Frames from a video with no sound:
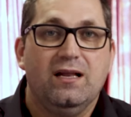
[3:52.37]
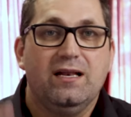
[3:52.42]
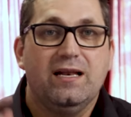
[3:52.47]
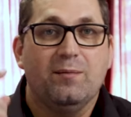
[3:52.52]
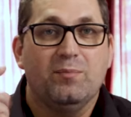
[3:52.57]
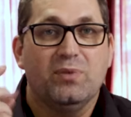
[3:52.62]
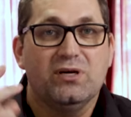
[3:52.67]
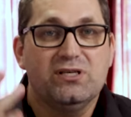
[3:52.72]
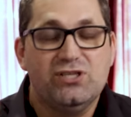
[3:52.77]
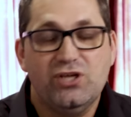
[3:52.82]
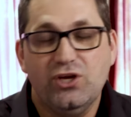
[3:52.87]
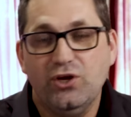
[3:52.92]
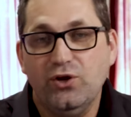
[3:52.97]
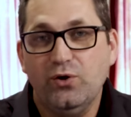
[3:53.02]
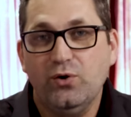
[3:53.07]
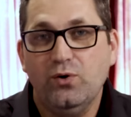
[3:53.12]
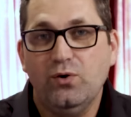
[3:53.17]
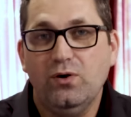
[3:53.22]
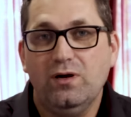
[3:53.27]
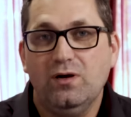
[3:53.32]
Number
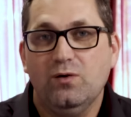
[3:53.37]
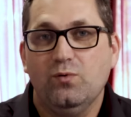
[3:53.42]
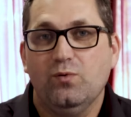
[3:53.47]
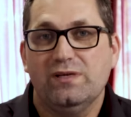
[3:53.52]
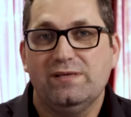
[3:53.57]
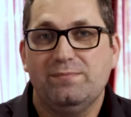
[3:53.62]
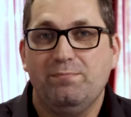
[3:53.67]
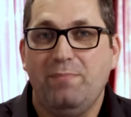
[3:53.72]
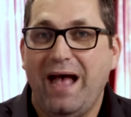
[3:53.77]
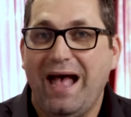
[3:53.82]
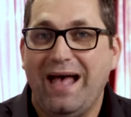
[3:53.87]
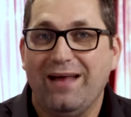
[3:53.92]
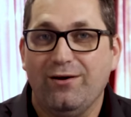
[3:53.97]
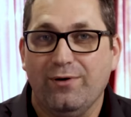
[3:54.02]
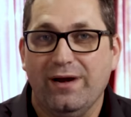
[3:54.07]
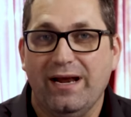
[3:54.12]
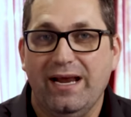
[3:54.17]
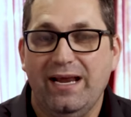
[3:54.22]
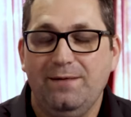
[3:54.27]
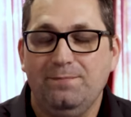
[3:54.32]
two was
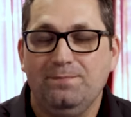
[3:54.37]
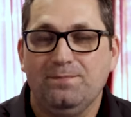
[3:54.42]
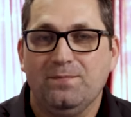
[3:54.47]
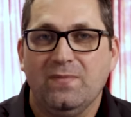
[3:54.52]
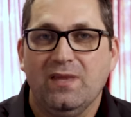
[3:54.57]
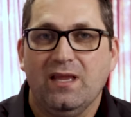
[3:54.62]
battery.